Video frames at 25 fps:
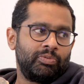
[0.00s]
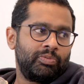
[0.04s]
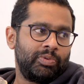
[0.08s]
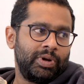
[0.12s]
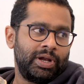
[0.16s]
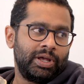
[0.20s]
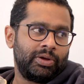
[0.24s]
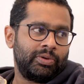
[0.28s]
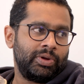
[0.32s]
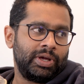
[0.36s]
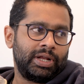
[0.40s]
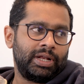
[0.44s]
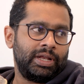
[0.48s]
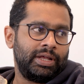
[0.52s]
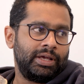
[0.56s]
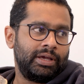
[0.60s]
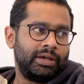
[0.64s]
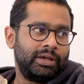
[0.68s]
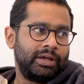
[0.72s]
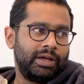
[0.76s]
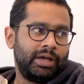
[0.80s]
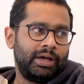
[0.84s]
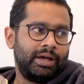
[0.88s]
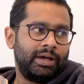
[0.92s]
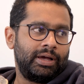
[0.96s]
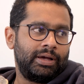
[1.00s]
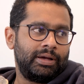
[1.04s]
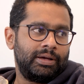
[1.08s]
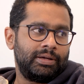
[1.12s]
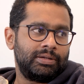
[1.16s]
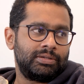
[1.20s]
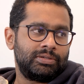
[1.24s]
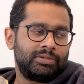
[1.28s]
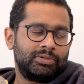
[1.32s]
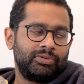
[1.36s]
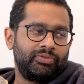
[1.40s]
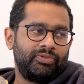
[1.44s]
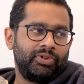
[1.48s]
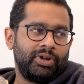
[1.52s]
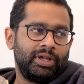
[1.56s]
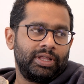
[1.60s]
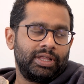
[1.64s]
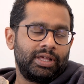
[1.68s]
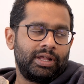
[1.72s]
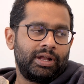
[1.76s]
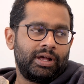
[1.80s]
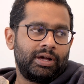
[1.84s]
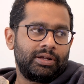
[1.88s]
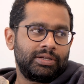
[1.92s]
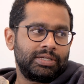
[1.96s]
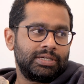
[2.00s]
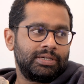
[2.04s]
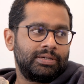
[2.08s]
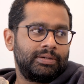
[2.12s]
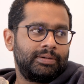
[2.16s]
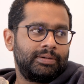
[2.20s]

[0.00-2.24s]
pretty quickly to figure that out.